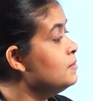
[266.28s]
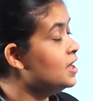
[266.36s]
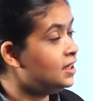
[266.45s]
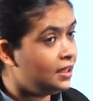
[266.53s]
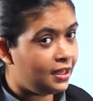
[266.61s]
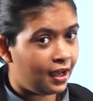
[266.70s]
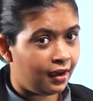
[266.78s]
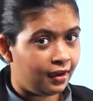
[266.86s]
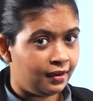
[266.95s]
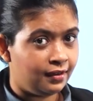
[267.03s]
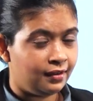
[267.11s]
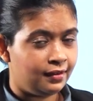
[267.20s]
Manila
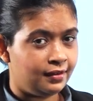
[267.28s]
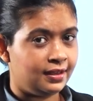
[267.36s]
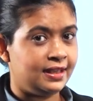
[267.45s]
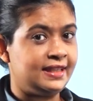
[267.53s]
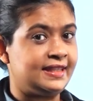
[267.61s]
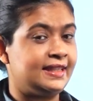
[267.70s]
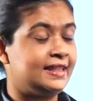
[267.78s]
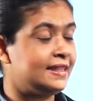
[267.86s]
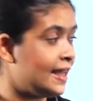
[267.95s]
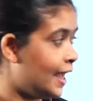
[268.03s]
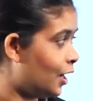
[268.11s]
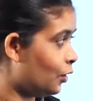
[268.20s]
is a
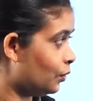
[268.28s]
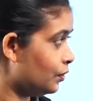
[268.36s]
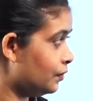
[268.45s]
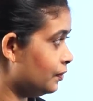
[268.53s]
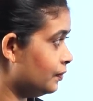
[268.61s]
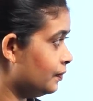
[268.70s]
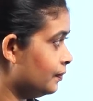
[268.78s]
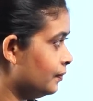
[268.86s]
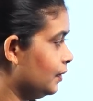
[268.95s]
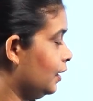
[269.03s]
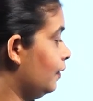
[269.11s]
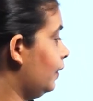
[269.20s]
town,
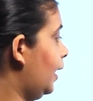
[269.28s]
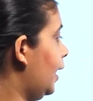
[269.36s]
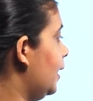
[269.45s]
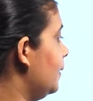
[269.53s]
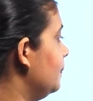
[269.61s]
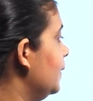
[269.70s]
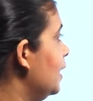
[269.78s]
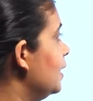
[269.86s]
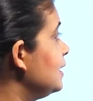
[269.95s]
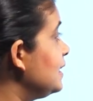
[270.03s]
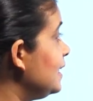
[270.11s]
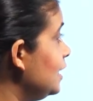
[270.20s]
okay?
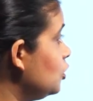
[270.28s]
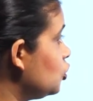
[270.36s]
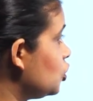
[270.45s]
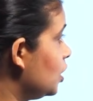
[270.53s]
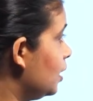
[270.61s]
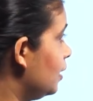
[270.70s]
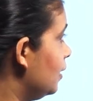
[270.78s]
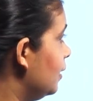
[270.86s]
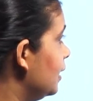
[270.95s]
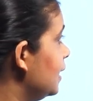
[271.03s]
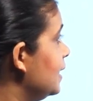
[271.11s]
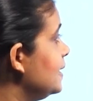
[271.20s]
Teacher
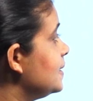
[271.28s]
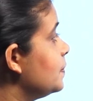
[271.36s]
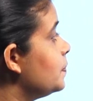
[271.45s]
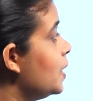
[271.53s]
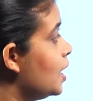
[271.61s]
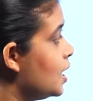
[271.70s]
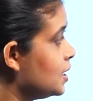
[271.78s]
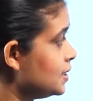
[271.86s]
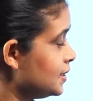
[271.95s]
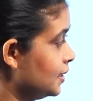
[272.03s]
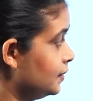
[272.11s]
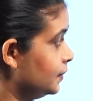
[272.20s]
is a
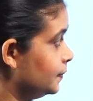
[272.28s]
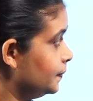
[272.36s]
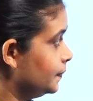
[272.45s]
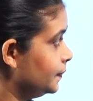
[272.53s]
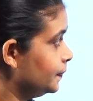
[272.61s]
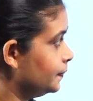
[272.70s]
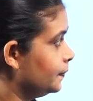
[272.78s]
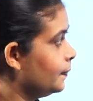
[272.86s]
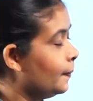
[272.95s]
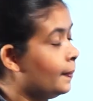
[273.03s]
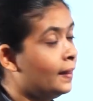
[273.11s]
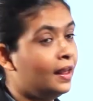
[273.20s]
person.
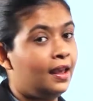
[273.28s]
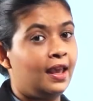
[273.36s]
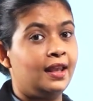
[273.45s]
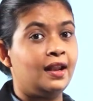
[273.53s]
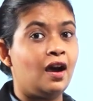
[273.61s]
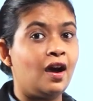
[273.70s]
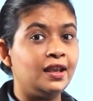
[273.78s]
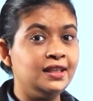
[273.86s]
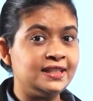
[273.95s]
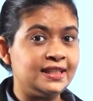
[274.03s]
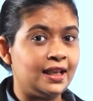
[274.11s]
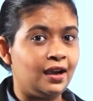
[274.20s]
An
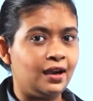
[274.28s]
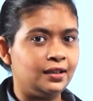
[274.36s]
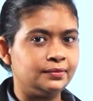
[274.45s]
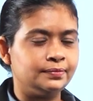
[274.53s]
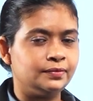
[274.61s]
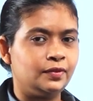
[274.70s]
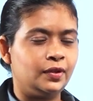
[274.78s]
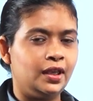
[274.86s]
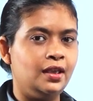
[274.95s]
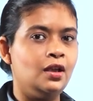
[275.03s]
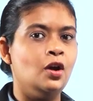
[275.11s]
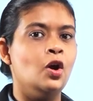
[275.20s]
idea,
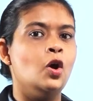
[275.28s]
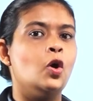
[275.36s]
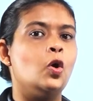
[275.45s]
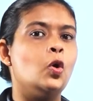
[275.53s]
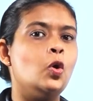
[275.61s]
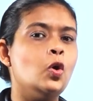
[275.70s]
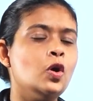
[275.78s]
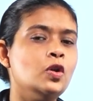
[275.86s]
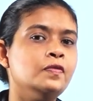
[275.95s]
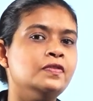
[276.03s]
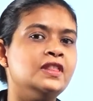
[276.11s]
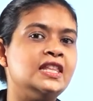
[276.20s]
okay? All
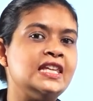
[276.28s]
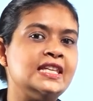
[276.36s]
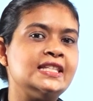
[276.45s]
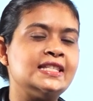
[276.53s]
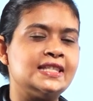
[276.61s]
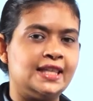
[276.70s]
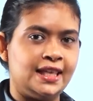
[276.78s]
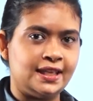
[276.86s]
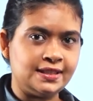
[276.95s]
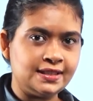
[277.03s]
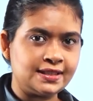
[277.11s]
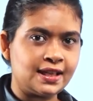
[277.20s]
of these
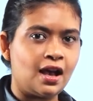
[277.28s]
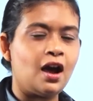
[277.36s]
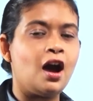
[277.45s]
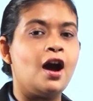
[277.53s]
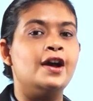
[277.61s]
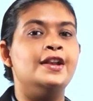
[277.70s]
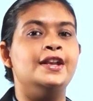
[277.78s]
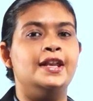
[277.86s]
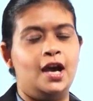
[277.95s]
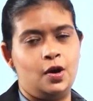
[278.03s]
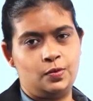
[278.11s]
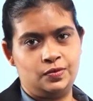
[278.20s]
things are
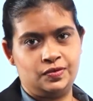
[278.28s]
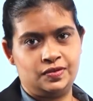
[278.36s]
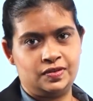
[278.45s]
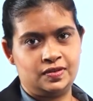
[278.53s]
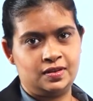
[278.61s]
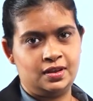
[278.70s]
nouns.